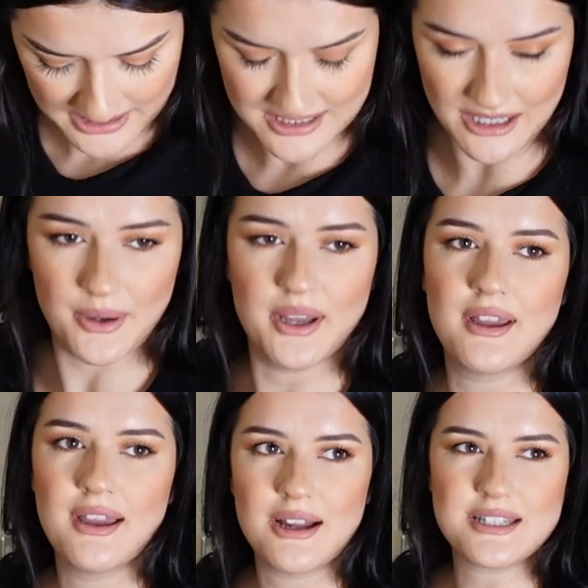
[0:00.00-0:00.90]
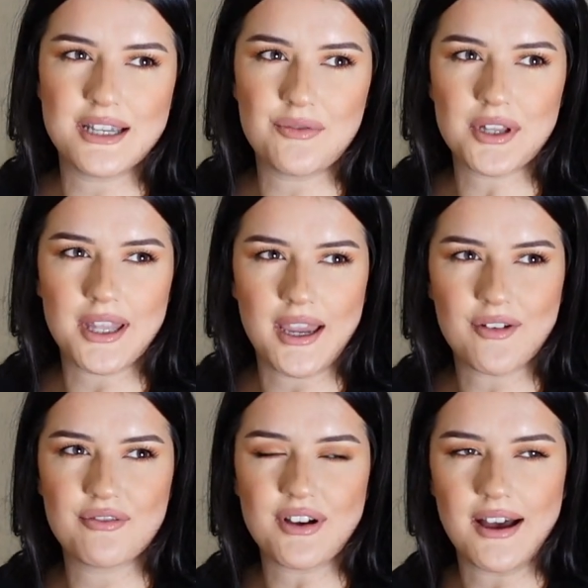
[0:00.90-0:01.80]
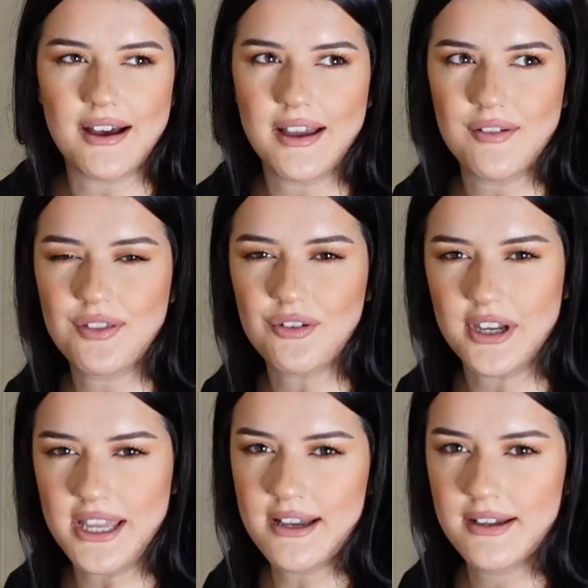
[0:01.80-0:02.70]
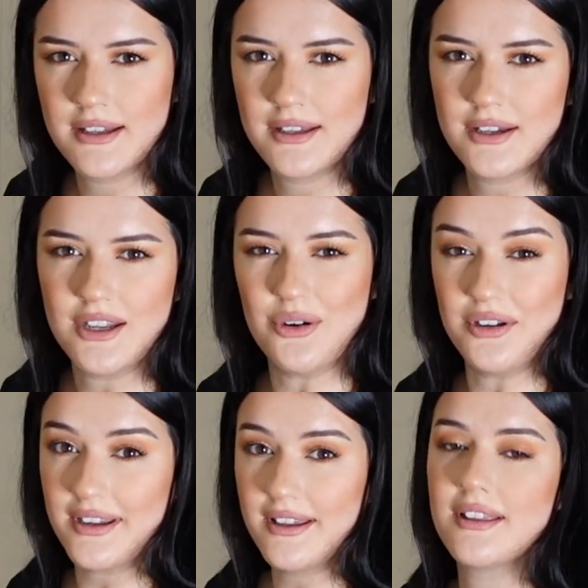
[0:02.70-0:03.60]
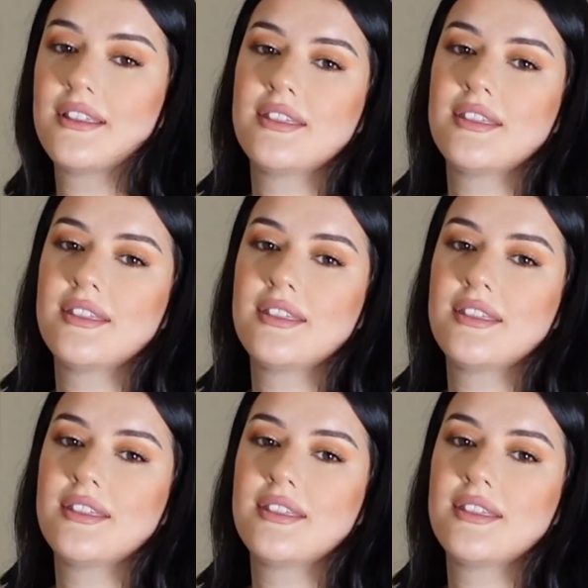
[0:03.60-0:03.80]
So I'd say if you're like 5'3" and under,